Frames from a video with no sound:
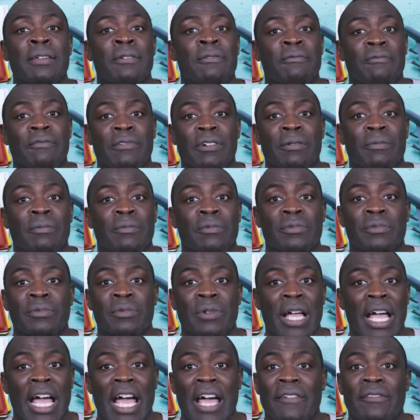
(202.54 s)
from
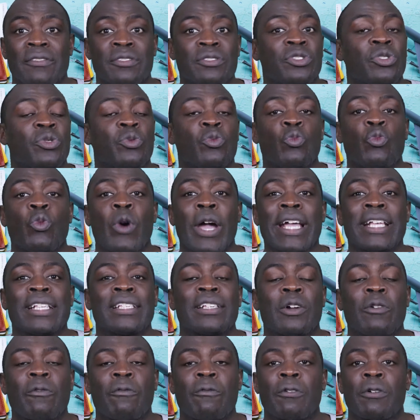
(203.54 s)
having to wait
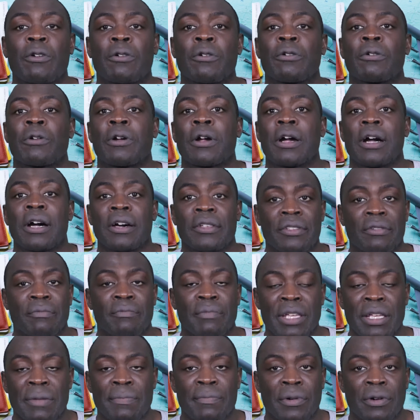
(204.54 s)
for other
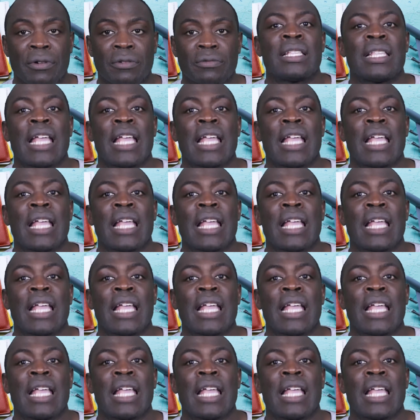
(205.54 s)
people.